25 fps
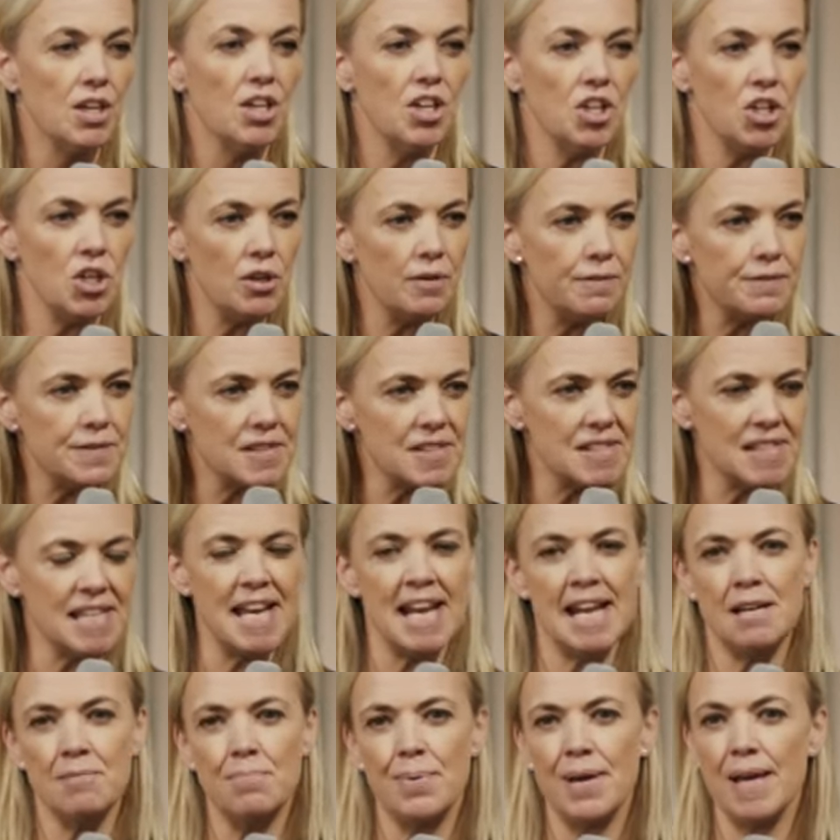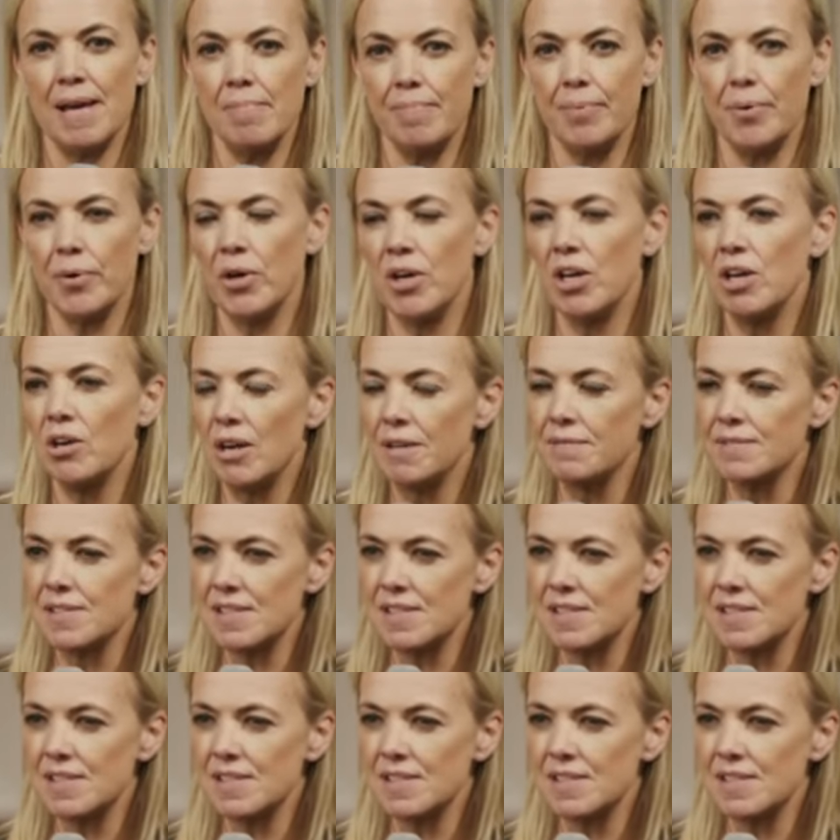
You've seen people who have